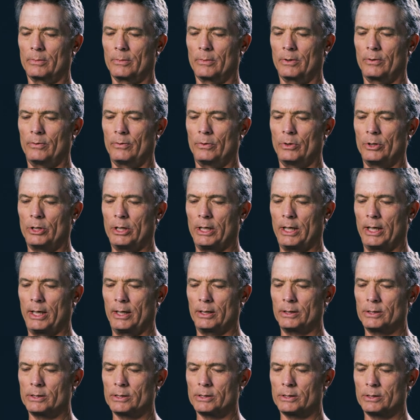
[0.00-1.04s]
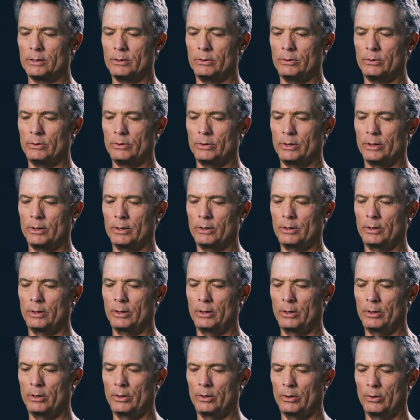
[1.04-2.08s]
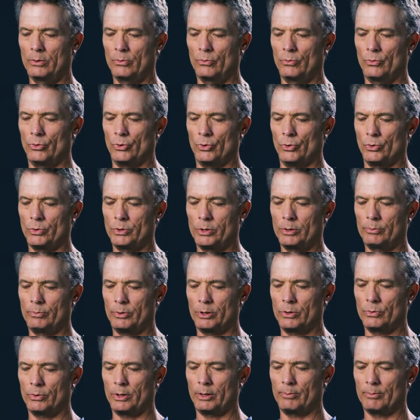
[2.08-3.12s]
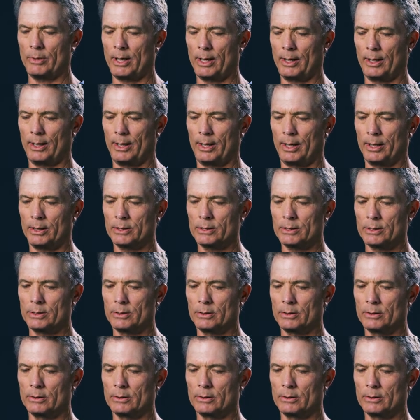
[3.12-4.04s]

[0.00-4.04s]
through the knees, to the root between my legs,